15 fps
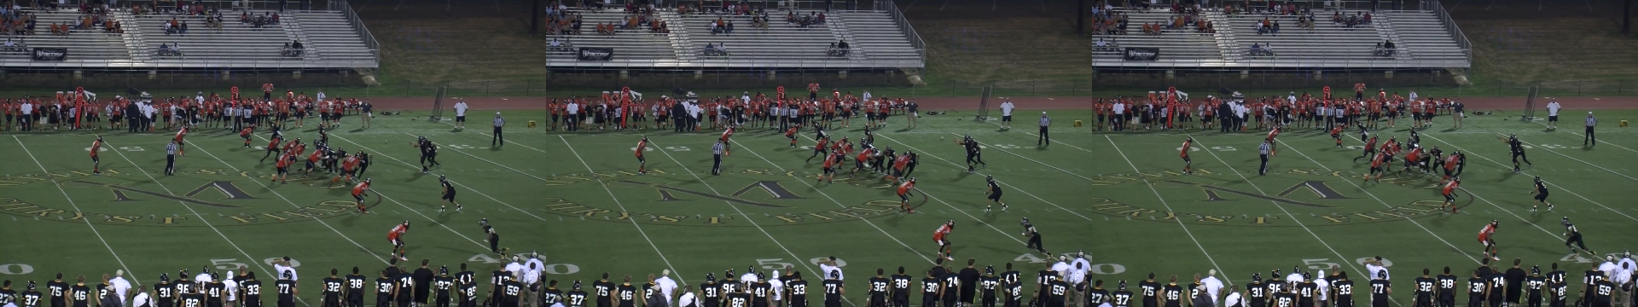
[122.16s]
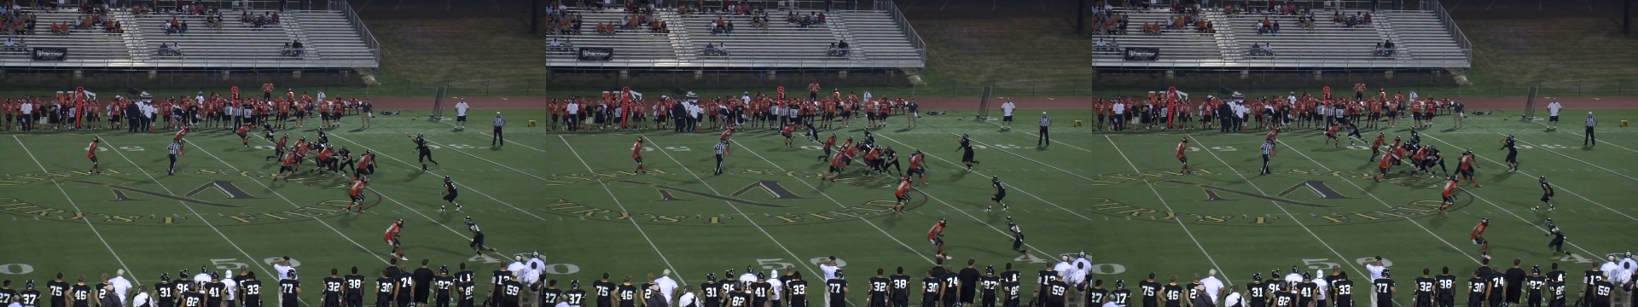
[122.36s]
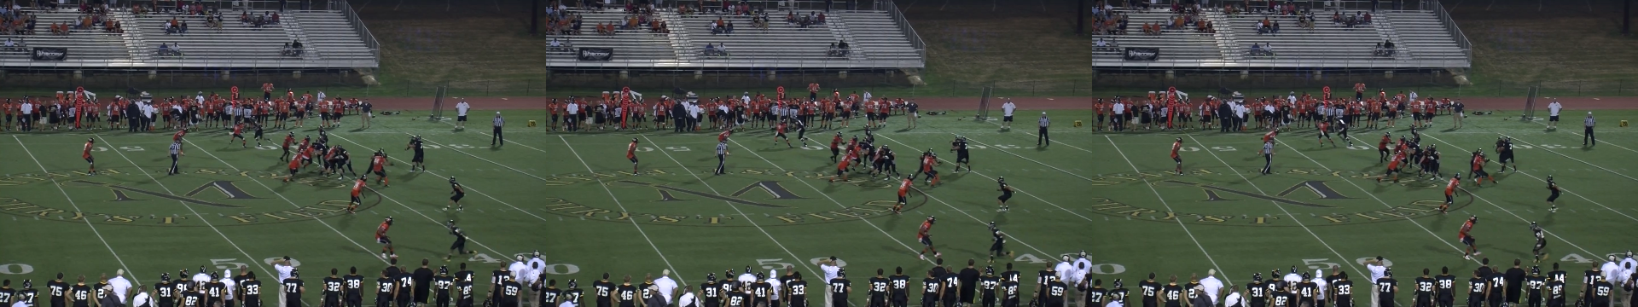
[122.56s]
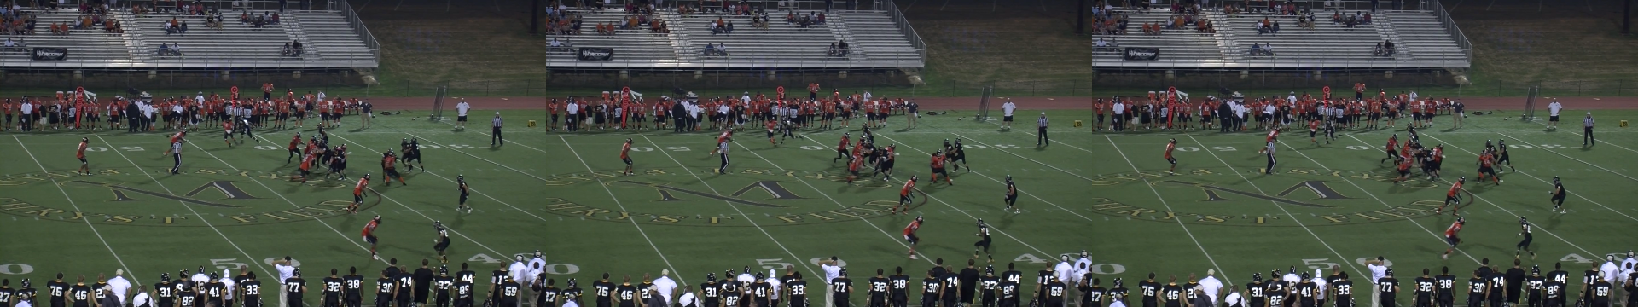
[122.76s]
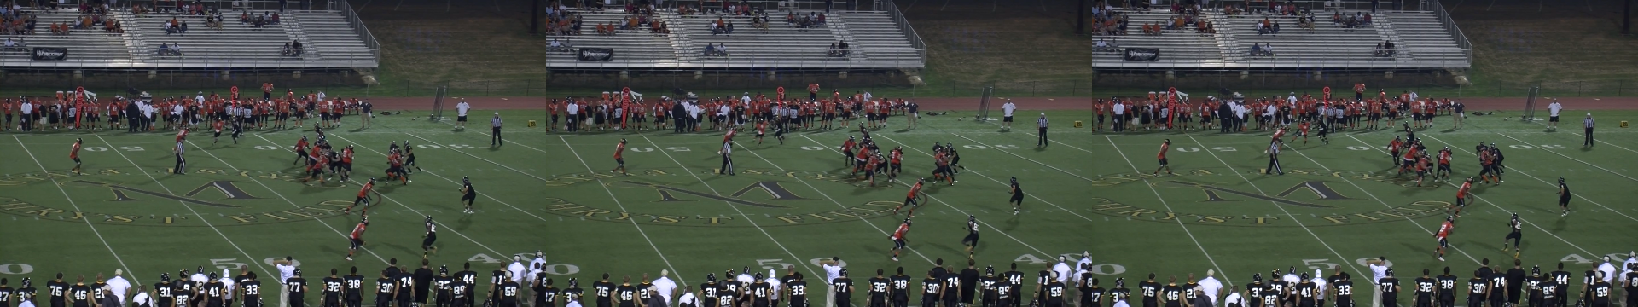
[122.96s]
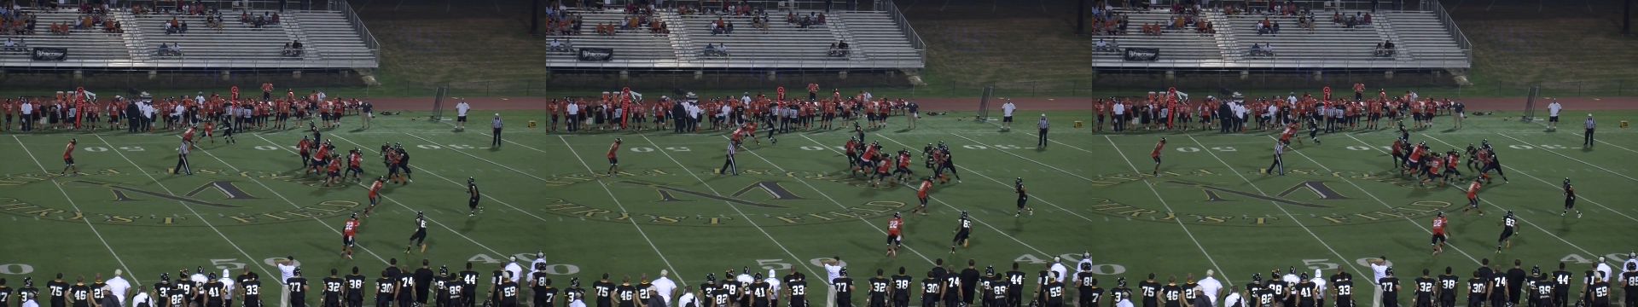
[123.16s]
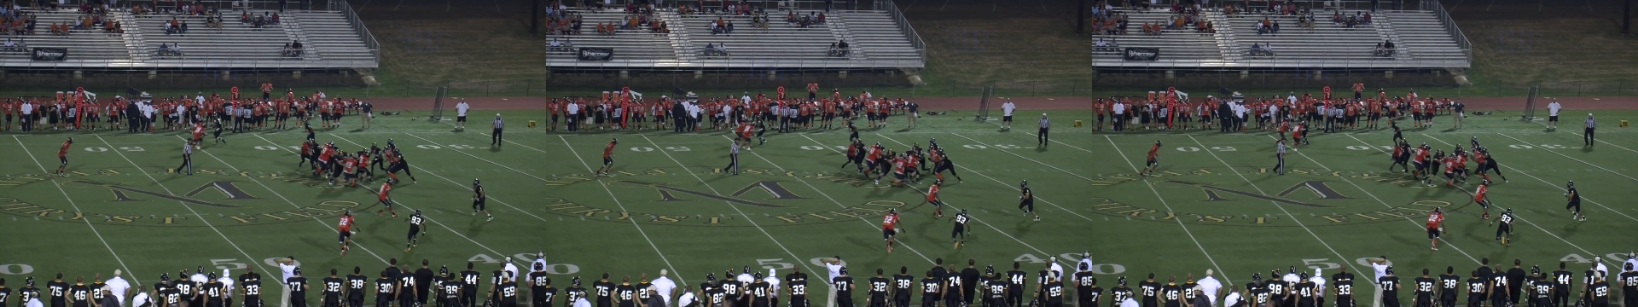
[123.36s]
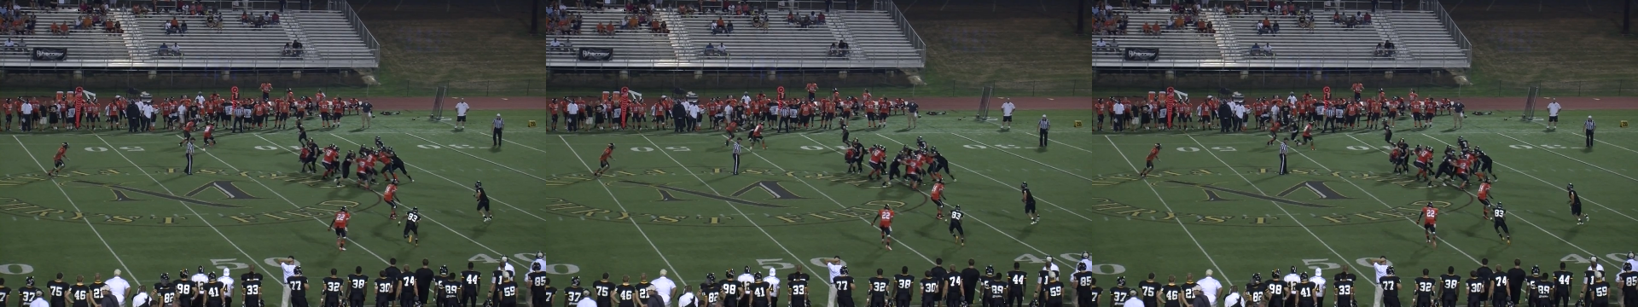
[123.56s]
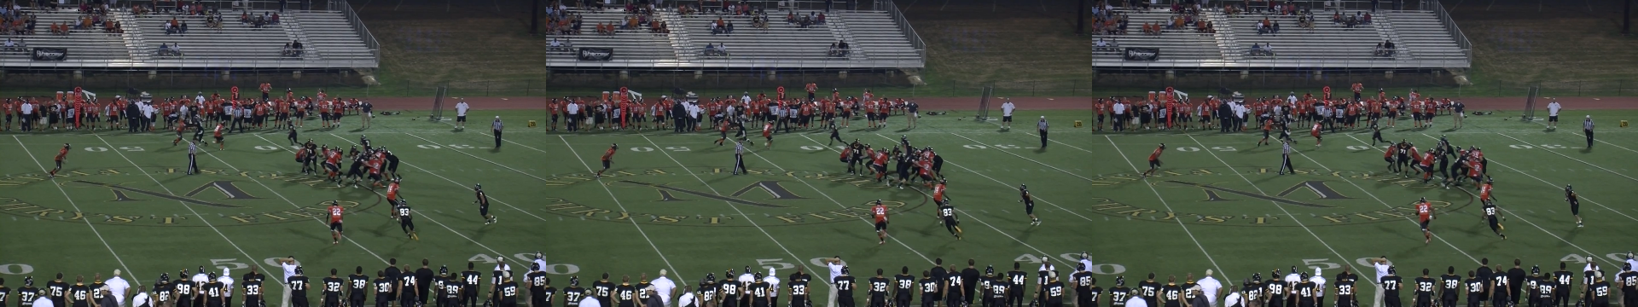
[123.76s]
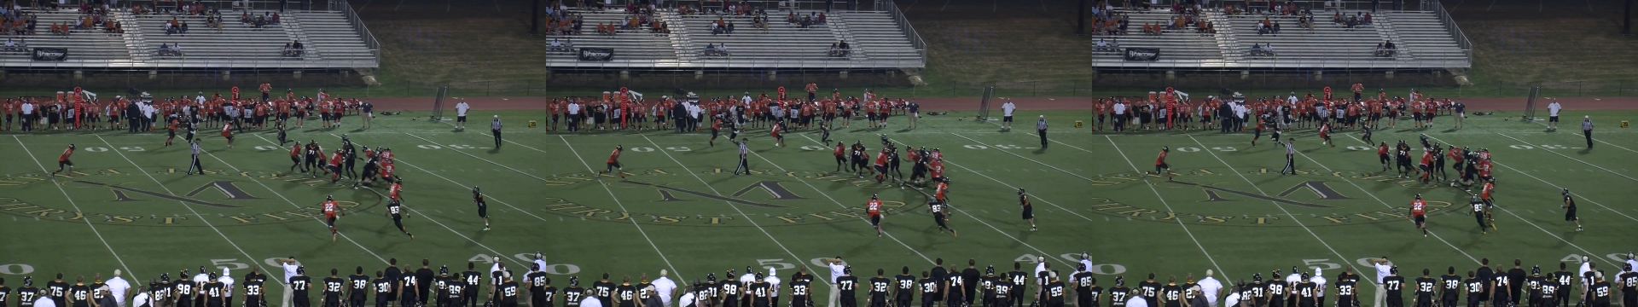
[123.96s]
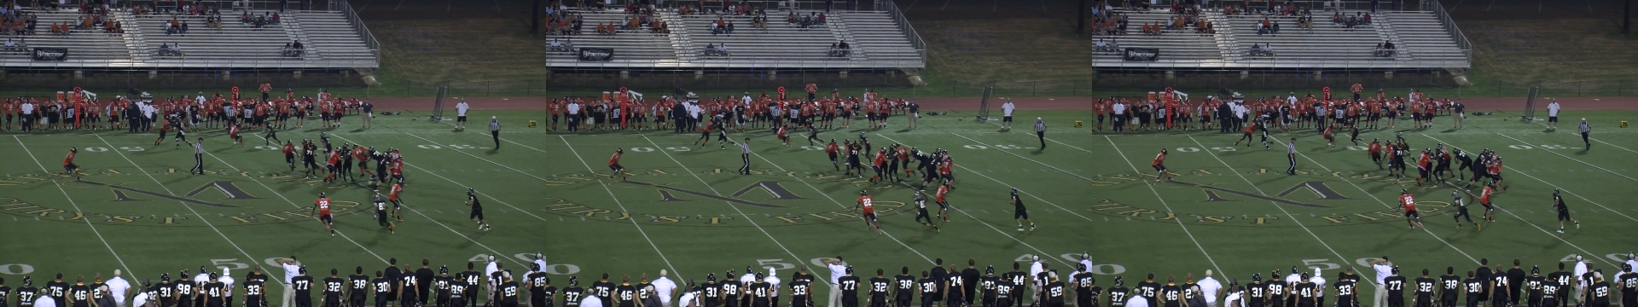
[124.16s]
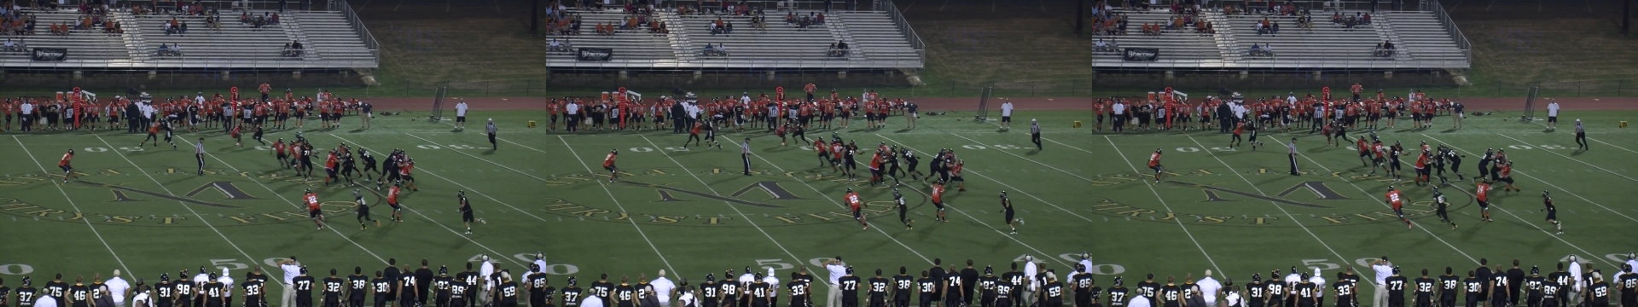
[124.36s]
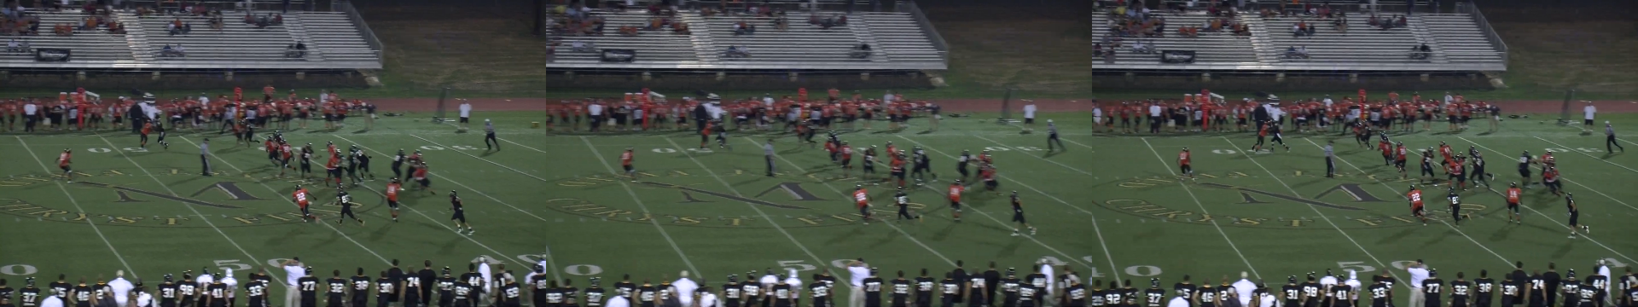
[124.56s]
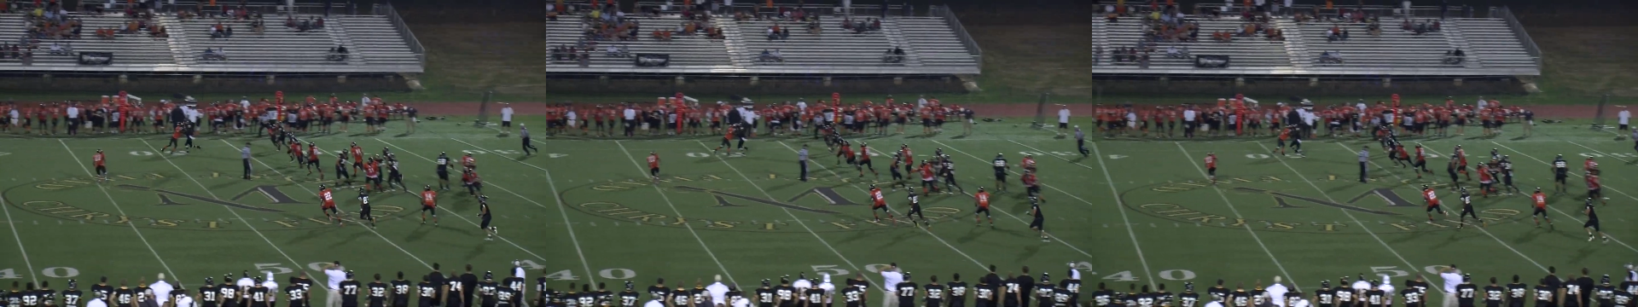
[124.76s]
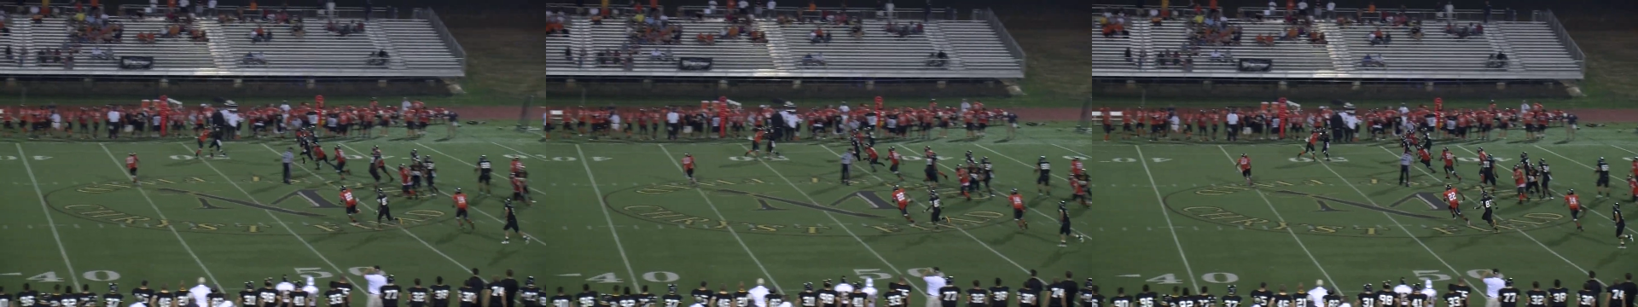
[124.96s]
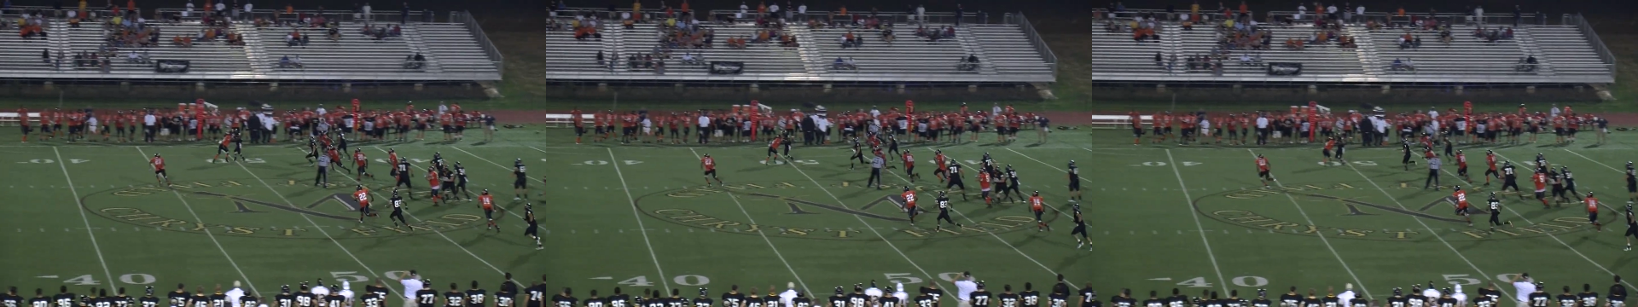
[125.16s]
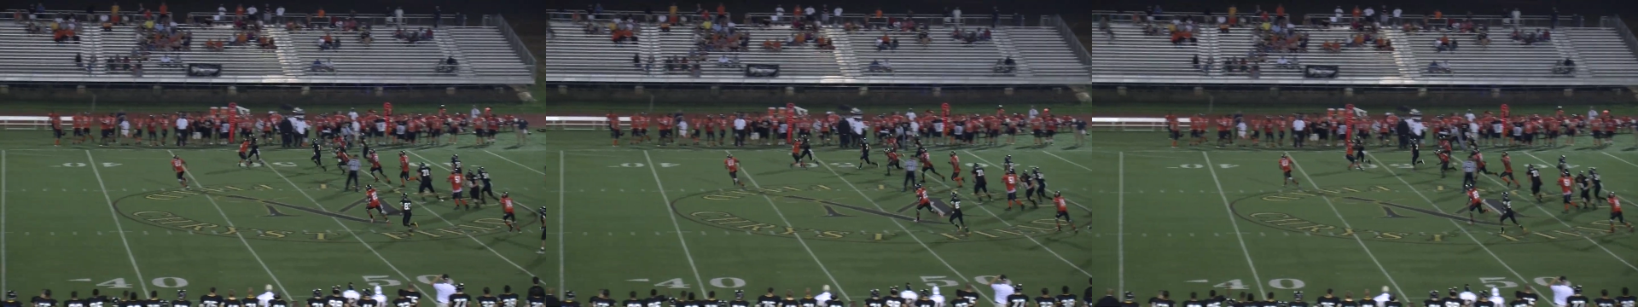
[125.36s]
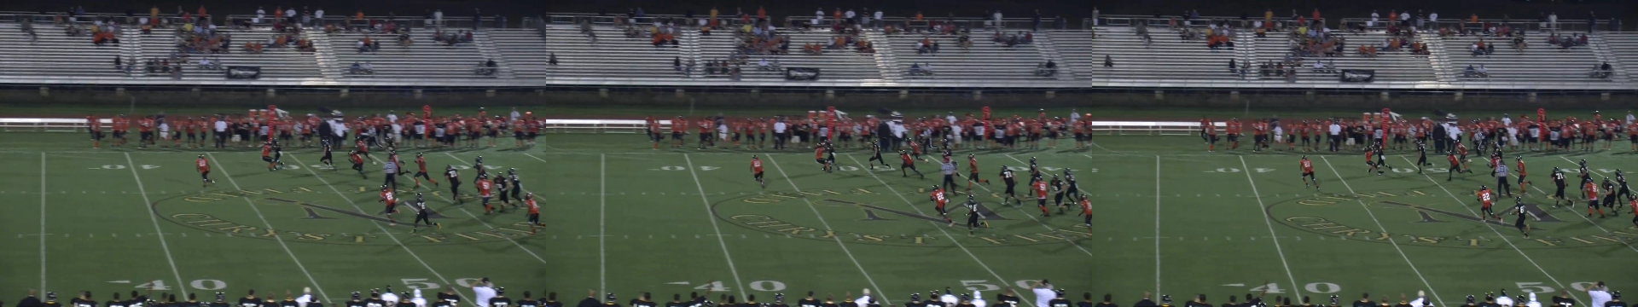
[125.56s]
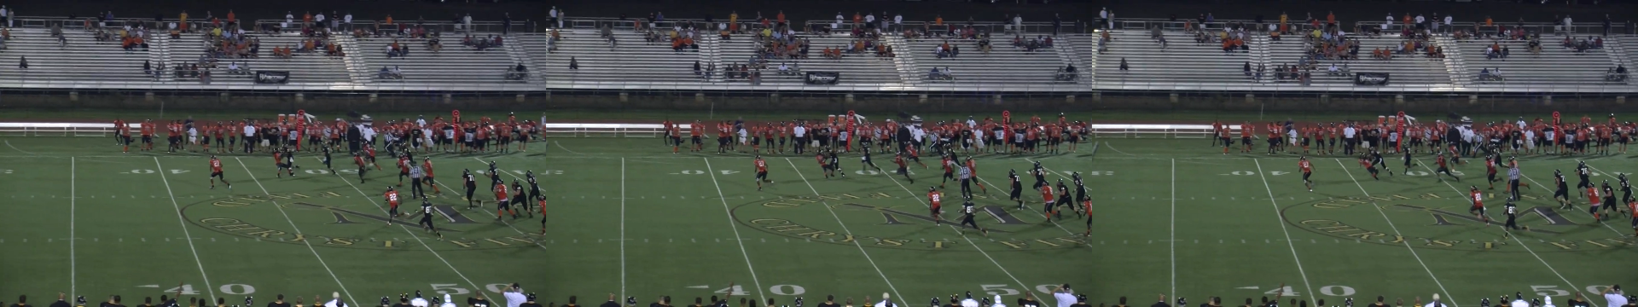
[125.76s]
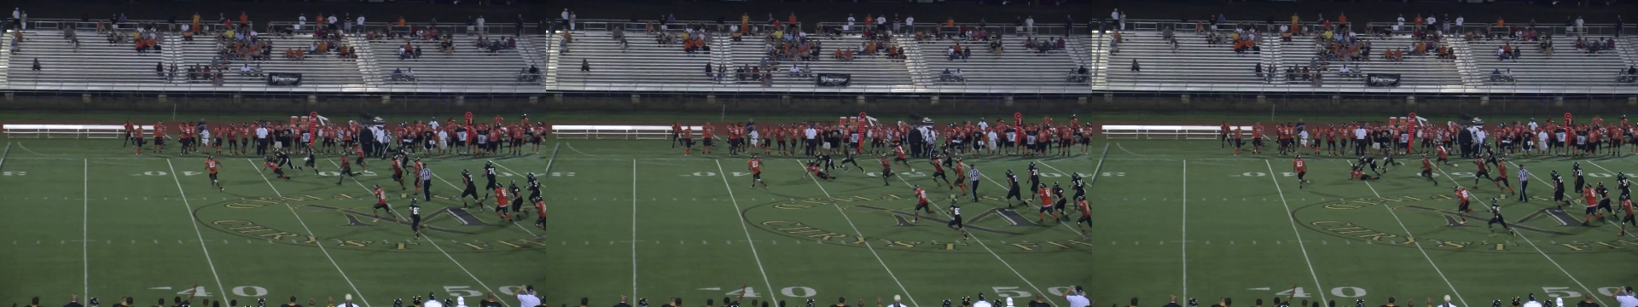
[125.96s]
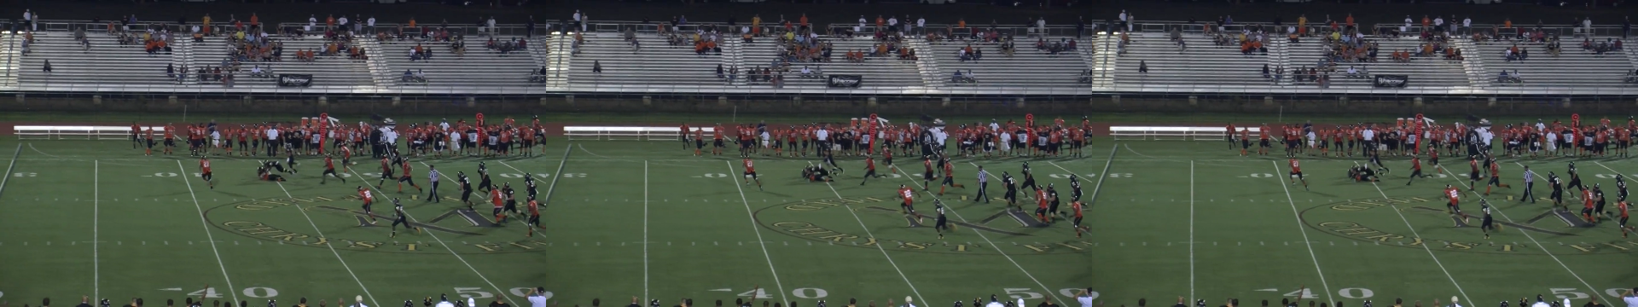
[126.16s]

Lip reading: Nobody's mouth can be seen.